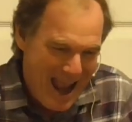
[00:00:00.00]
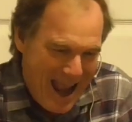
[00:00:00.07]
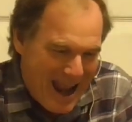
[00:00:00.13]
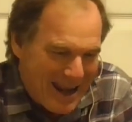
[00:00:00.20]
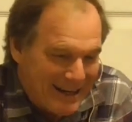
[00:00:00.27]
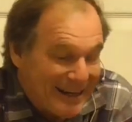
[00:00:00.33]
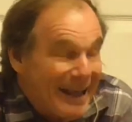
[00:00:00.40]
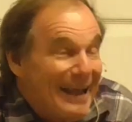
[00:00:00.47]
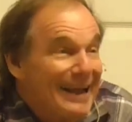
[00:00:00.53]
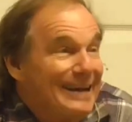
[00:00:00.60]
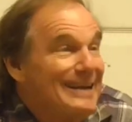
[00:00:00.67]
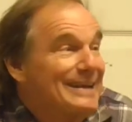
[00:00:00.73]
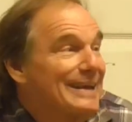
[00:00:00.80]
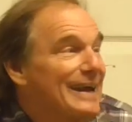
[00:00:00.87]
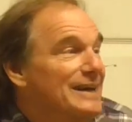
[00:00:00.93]
In
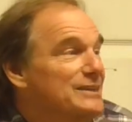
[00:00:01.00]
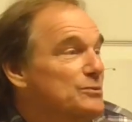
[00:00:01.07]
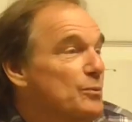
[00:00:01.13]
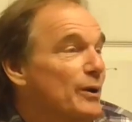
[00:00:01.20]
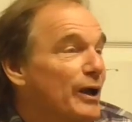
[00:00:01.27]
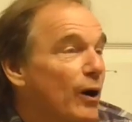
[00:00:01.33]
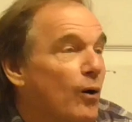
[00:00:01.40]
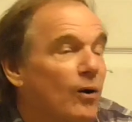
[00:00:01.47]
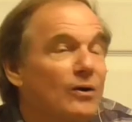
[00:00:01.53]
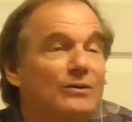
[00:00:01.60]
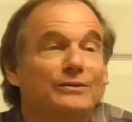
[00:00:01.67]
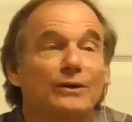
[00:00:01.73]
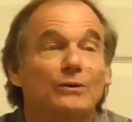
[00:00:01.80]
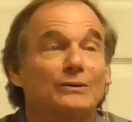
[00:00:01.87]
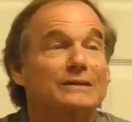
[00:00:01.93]
any case, we all
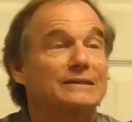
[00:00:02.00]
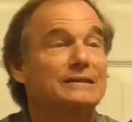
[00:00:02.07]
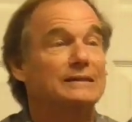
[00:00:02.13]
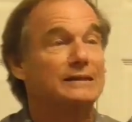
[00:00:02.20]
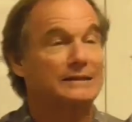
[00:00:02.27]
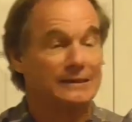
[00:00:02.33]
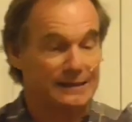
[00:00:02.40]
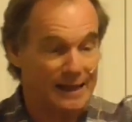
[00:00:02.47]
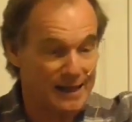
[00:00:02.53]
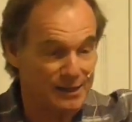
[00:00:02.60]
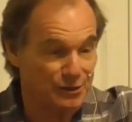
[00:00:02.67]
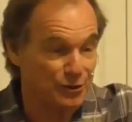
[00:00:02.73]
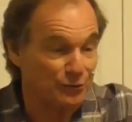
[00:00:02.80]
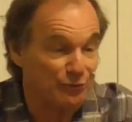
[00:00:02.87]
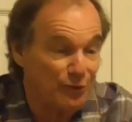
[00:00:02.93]
know that such
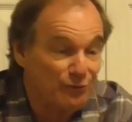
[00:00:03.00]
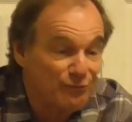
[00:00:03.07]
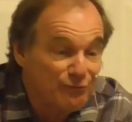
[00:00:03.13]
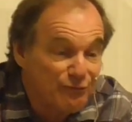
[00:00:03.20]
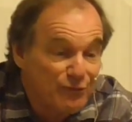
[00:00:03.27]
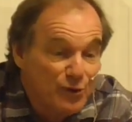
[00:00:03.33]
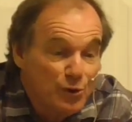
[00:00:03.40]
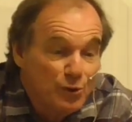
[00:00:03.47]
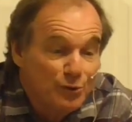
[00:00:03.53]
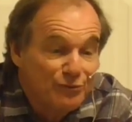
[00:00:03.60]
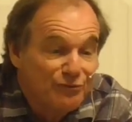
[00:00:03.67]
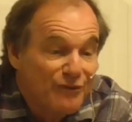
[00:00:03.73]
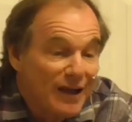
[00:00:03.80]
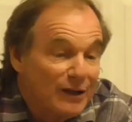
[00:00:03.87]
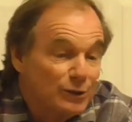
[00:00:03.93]
days are for food,
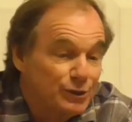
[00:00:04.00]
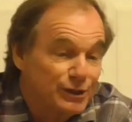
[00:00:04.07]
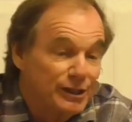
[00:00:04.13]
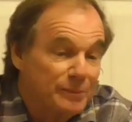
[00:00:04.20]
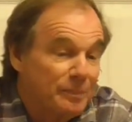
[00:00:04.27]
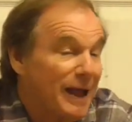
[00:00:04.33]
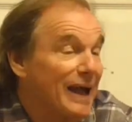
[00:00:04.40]
fellowship,